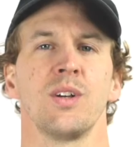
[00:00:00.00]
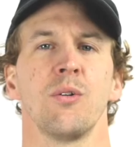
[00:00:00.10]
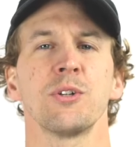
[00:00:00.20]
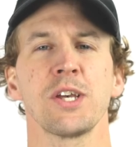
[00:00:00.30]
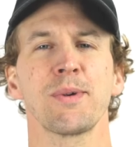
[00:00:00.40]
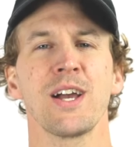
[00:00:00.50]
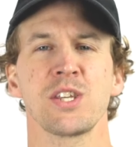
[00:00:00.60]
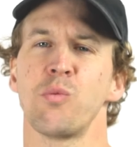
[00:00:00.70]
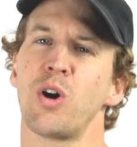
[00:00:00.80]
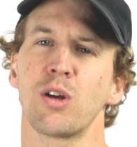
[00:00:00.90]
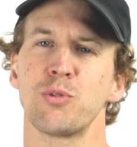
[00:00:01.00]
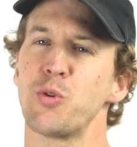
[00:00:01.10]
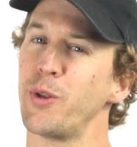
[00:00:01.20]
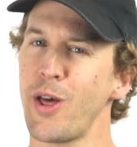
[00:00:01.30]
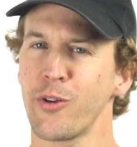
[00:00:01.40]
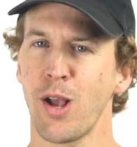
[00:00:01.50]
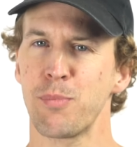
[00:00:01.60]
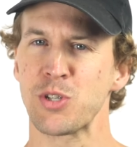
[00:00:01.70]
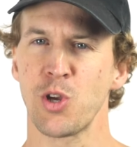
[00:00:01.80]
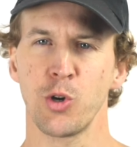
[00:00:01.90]
What's up, guys, and welcome to another
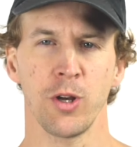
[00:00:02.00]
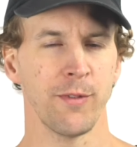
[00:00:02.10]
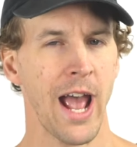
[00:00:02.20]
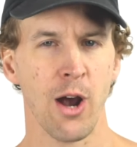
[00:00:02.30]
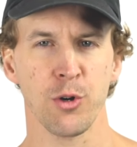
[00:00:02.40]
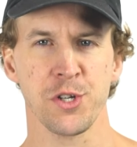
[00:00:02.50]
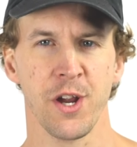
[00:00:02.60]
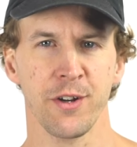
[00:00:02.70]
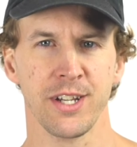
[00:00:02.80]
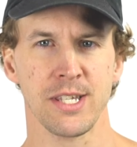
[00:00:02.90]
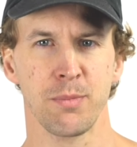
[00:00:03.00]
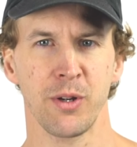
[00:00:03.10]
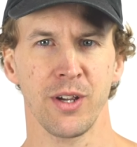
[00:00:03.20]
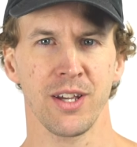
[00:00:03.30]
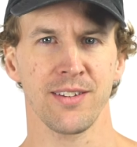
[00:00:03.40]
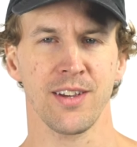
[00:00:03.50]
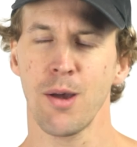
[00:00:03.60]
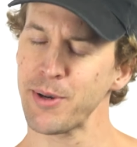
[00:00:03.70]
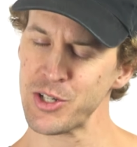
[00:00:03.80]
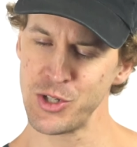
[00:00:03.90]
episode of Our Shared Experience,
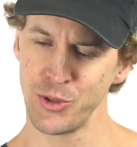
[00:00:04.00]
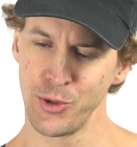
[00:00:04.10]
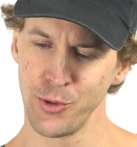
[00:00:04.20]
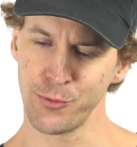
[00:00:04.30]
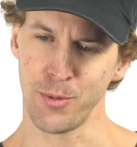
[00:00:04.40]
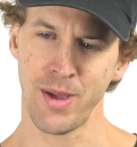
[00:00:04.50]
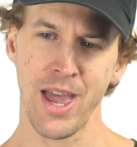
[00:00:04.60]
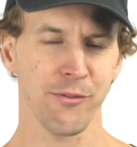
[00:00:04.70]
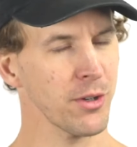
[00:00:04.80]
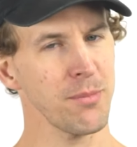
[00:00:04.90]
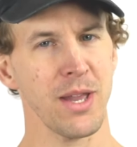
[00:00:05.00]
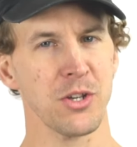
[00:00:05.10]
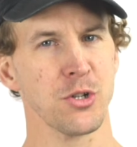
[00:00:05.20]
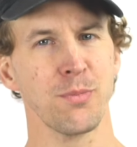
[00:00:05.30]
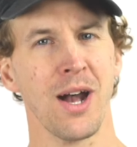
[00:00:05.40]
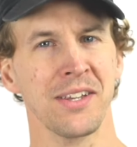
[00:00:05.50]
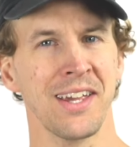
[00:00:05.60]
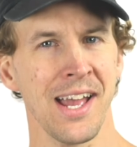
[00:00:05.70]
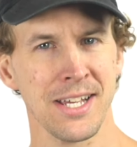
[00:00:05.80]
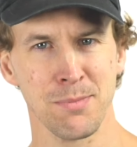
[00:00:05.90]
coming to you from every major
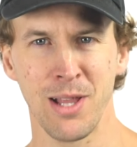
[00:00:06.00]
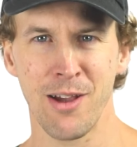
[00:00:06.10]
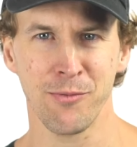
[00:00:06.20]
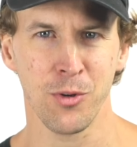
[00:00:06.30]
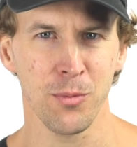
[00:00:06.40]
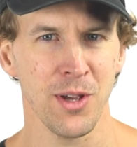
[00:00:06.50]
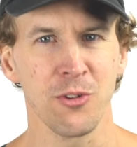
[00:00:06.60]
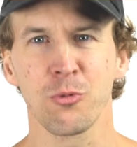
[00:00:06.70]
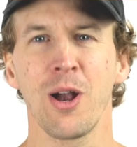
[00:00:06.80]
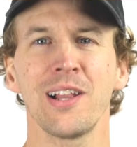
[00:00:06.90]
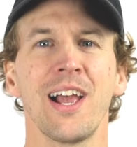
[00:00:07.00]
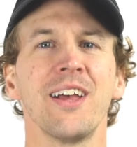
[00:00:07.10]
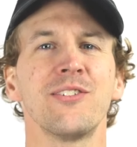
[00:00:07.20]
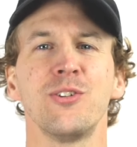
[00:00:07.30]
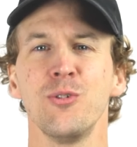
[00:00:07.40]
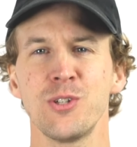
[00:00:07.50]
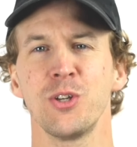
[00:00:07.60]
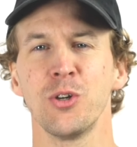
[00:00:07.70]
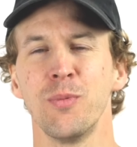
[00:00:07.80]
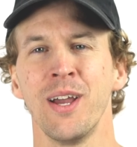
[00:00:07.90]
podcast platform as well as
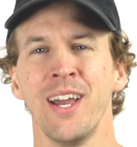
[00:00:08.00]
YouTube,